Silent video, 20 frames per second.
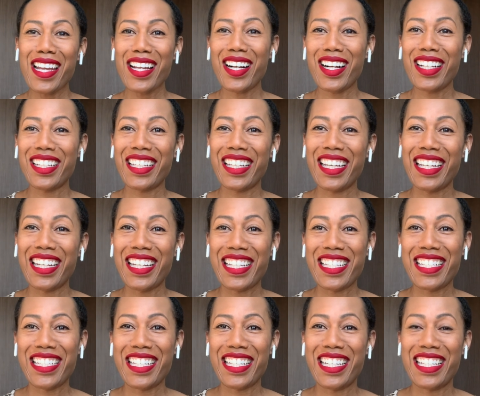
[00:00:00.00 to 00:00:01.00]
y'all, it is
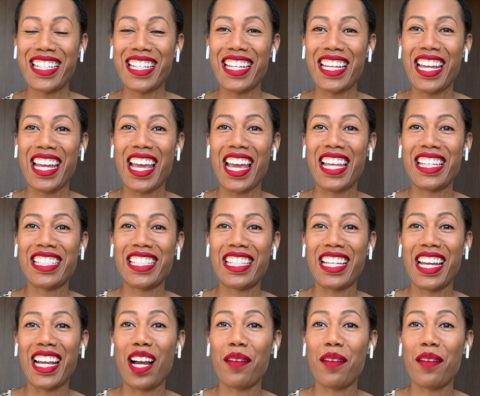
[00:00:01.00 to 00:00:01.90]
Sheeta D, and today